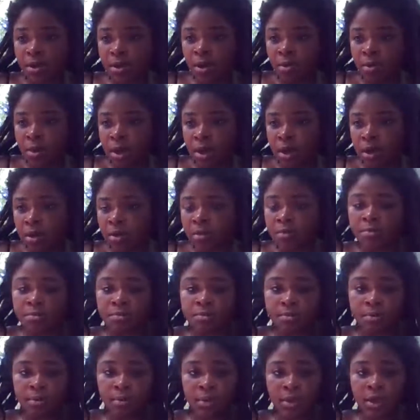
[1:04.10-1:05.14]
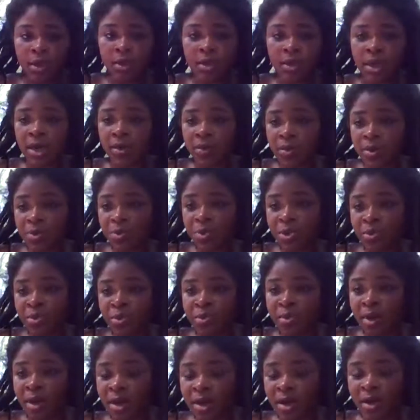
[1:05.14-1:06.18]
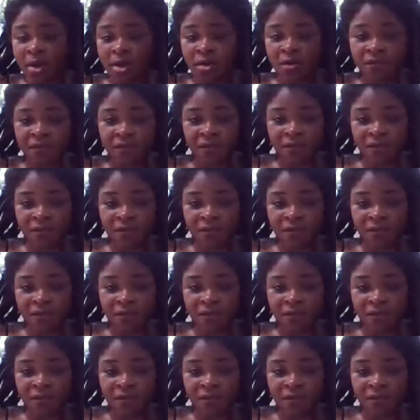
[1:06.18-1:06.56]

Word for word: on me, y'all. Today was supposed to be my day off.